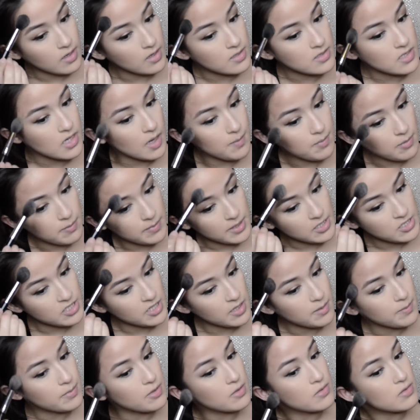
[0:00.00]
on top of my
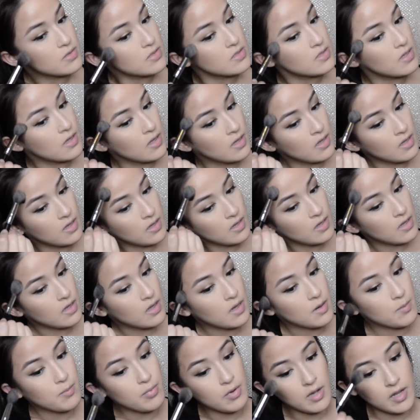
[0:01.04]
cheekbones,
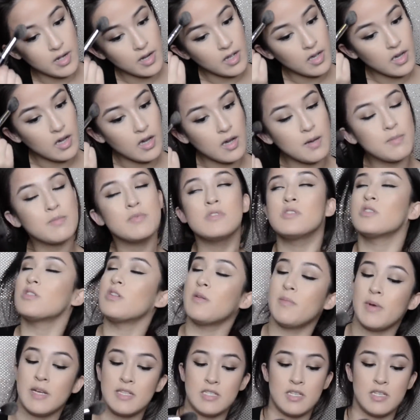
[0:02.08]
and brought it up to my